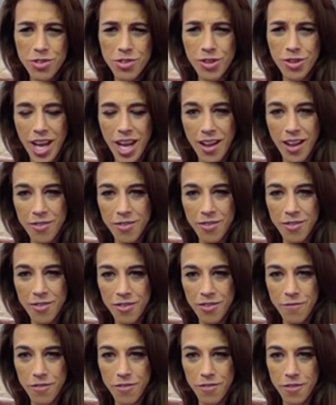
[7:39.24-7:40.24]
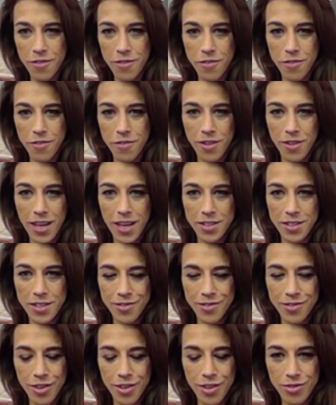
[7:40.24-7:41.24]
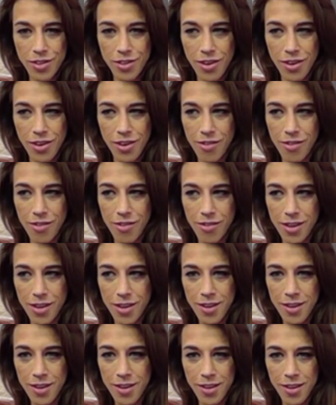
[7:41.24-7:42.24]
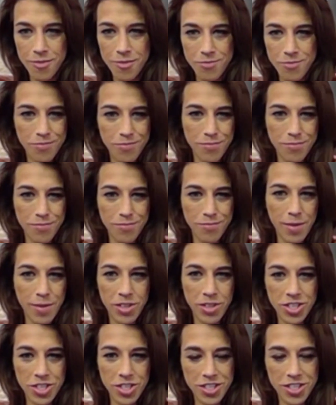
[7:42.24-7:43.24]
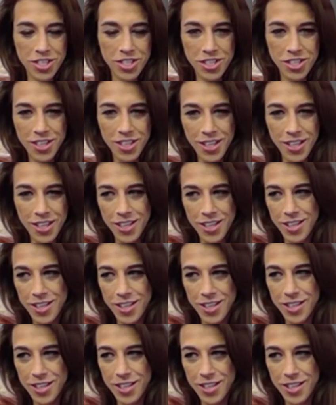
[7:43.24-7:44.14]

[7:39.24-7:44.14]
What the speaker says: She was 2 times only for a few days, so maybe she